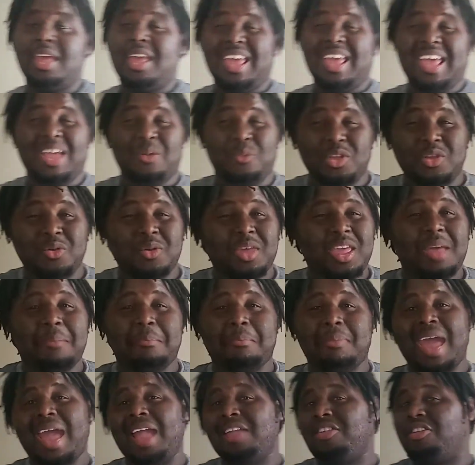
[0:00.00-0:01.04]
And when you get
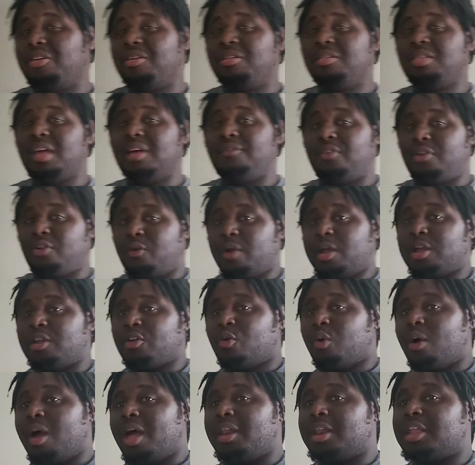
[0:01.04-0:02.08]
matches of a greater
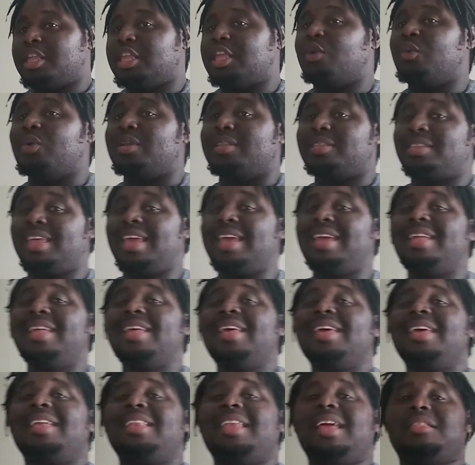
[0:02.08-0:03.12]
quality, you would think
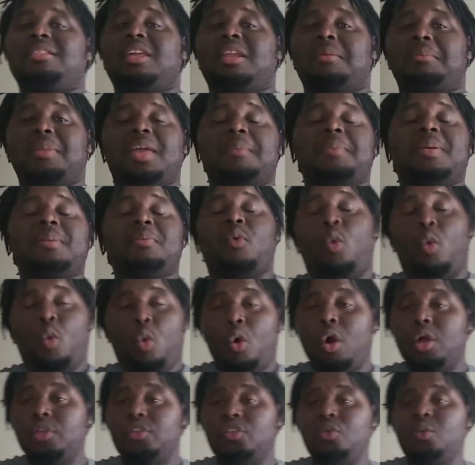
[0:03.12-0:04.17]
that's going to make people
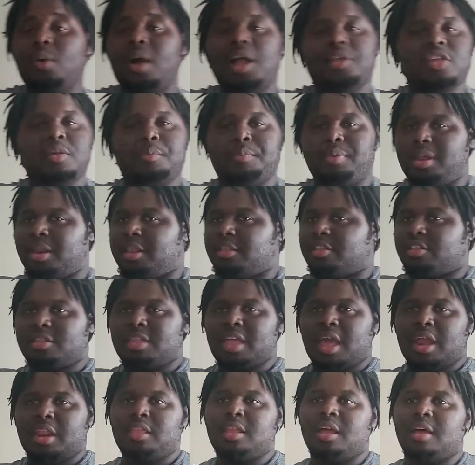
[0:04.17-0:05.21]
want to watch it, but it's just
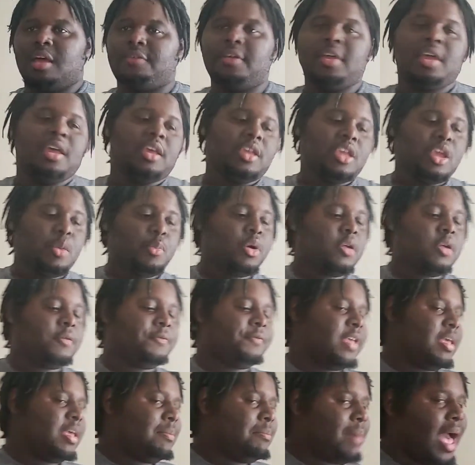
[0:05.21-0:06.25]
not enough. You put
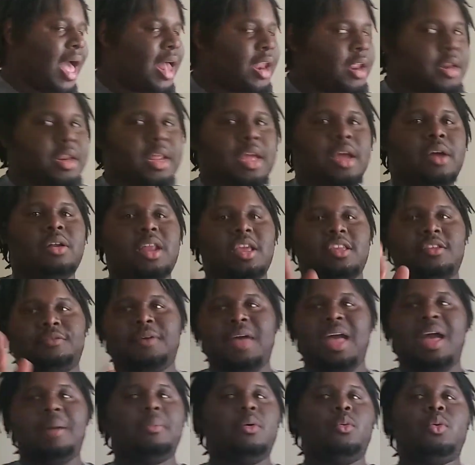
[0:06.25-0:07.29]
Finn Balor there, and that's
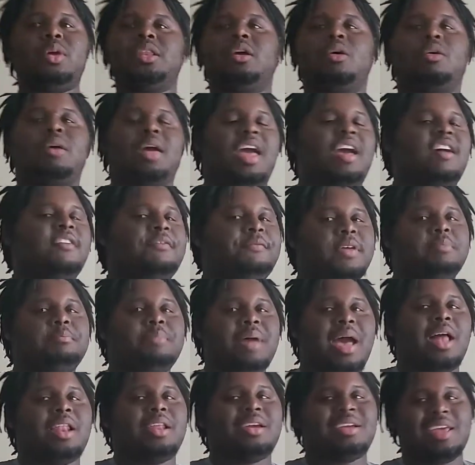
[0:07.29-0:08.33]
fine, but we don't have Finn
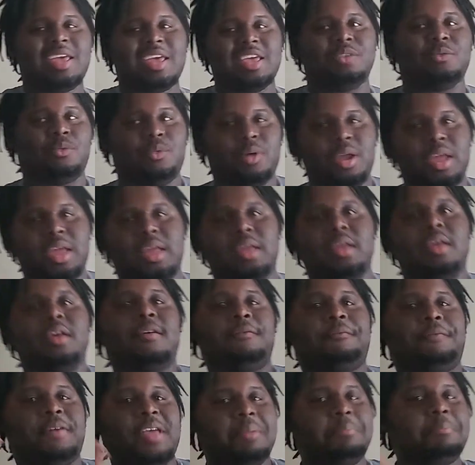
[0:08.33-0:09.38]
Balor in ring.
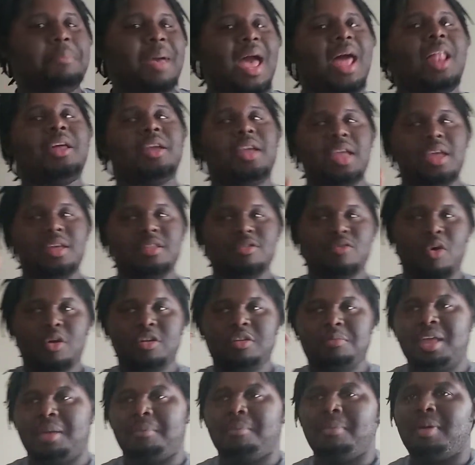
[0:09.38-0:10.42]
Finn Balor is going to
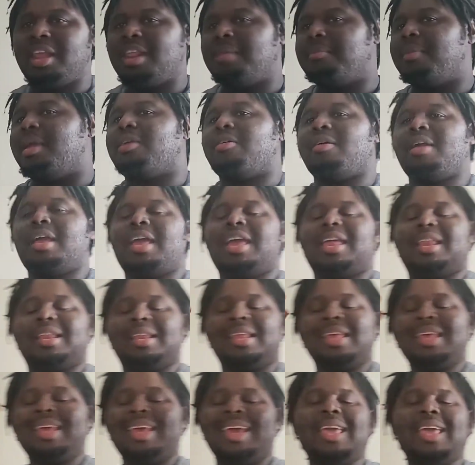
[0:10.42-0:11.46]
be a moneymaker, and
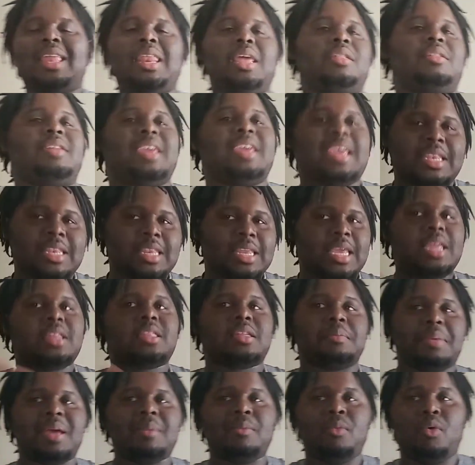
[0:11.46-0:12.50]
NXT needs a
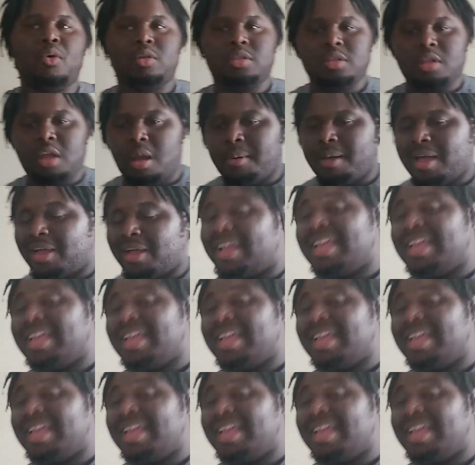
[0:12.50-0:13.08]
bit more star power.